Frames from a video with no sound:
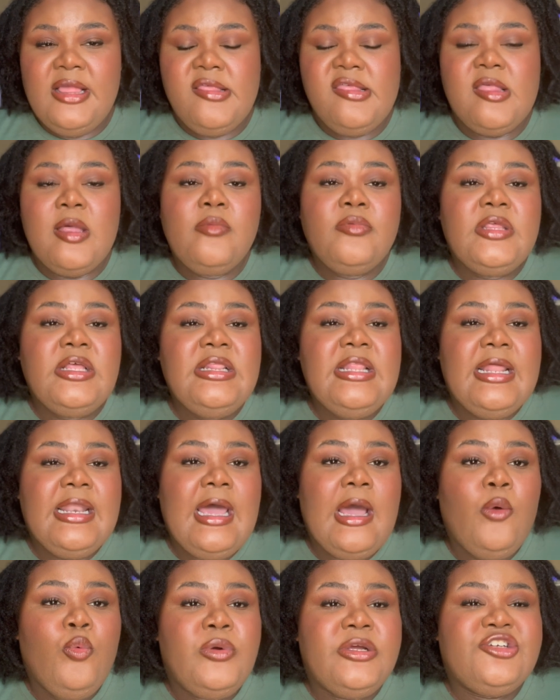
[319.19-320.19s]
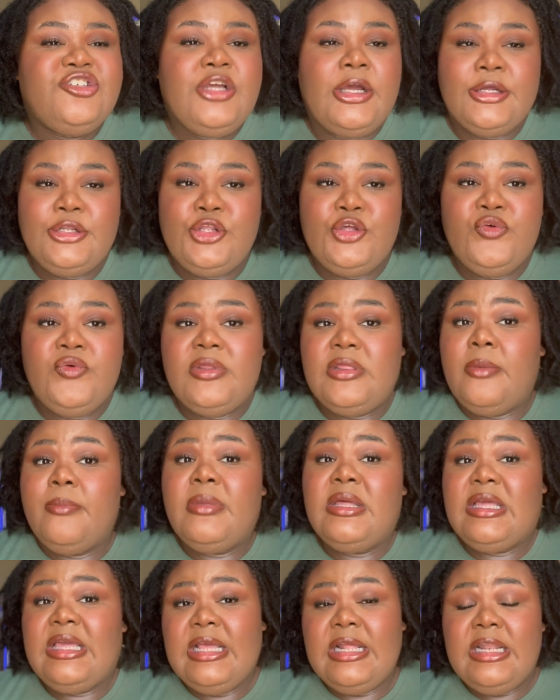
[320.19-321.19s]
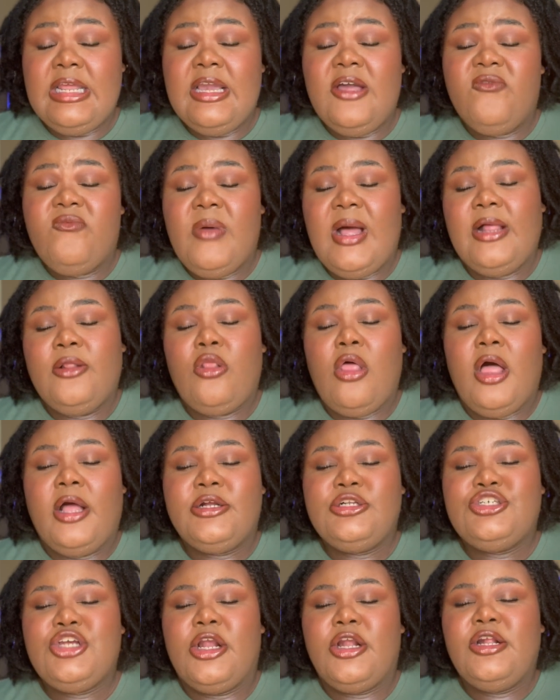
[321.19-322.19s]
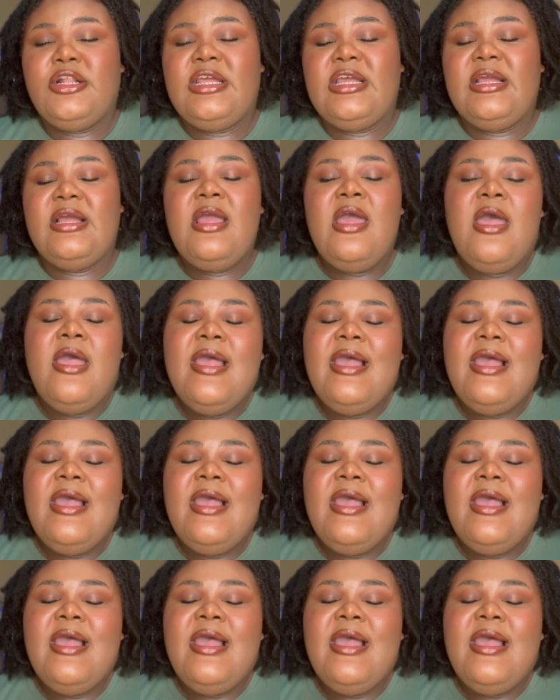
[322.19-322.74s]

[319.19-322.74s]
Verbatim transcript: something that I wish I knew in the beginning of my lock journey